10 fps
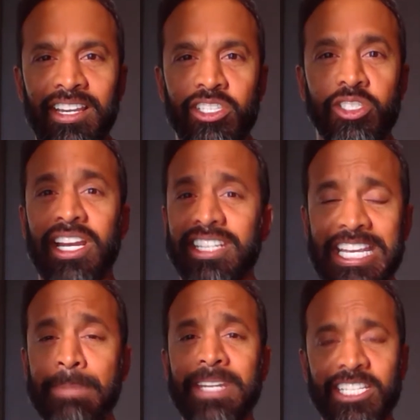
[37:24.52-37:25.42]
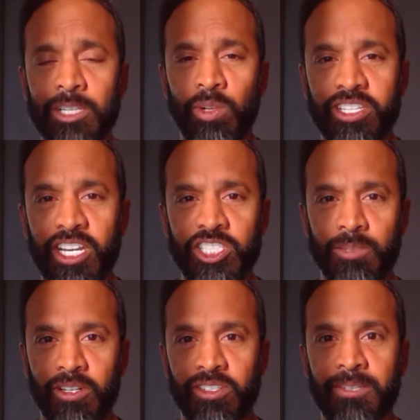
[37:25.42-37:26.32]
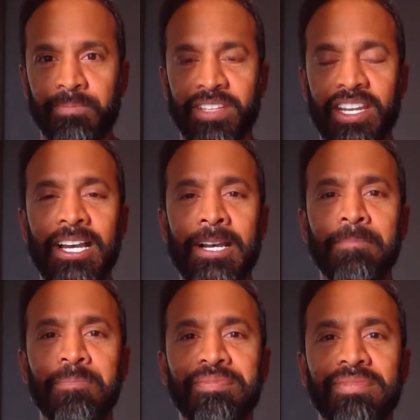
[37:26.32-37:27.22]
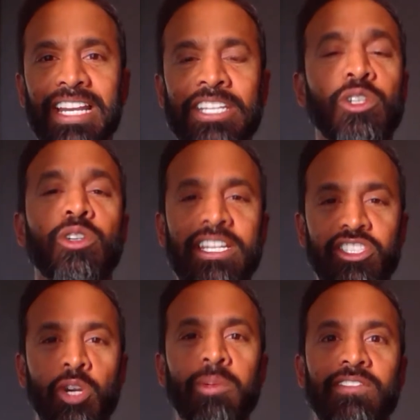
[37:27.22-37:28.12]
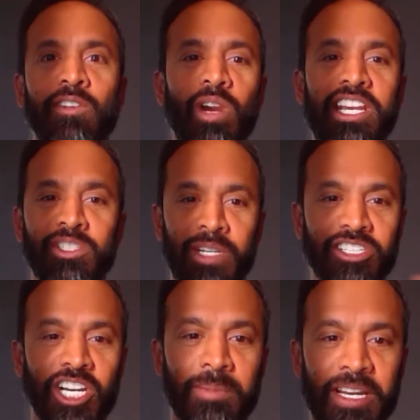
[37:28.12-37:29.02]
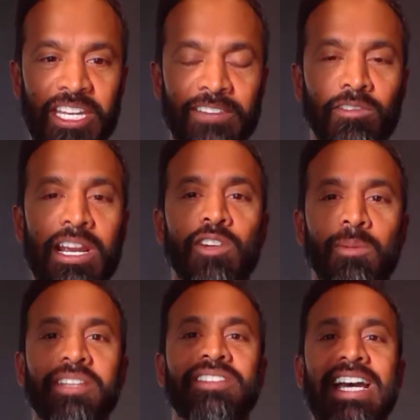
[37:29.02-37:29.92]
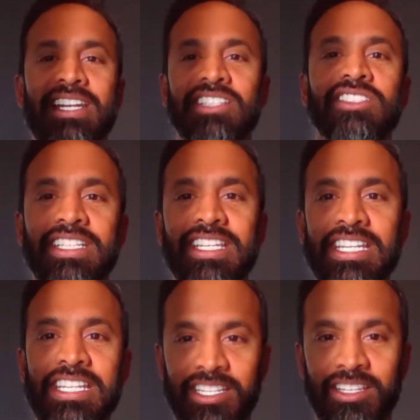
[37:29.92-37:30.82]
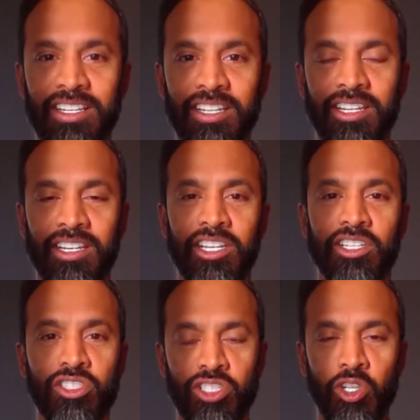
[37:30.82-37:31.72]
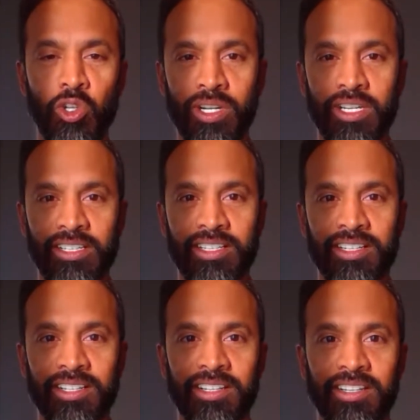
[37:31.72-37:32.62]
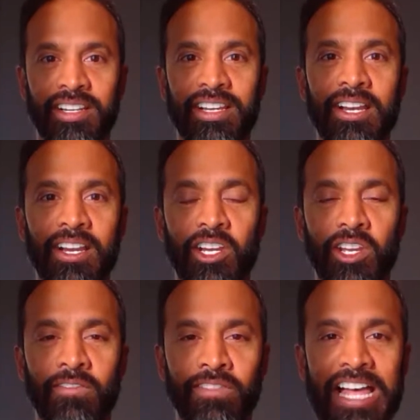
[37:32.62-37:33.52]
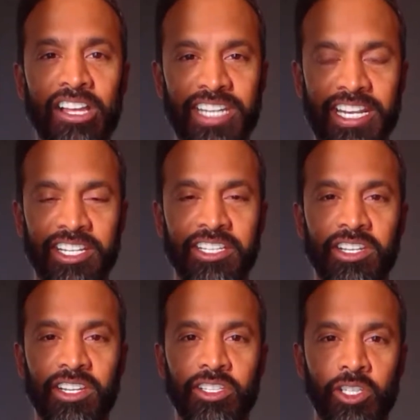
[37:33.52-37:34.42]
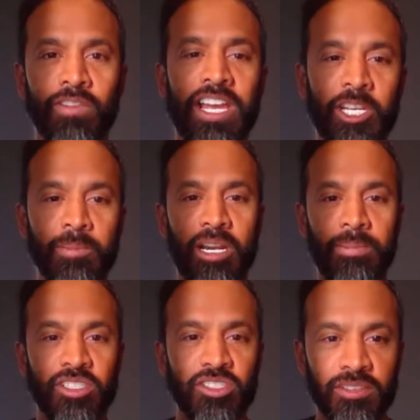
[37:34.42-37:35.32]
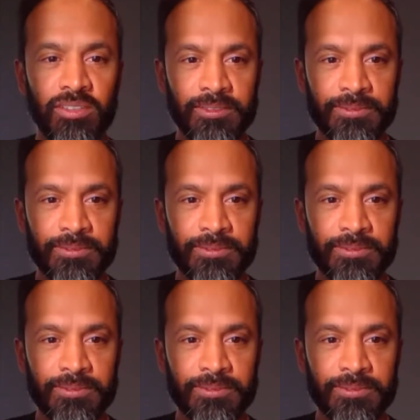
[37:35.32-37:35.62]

So you got to keep testing with customers. And you can do that so many different ways. We could talk about that forever, but that is the key to validating your value proposition.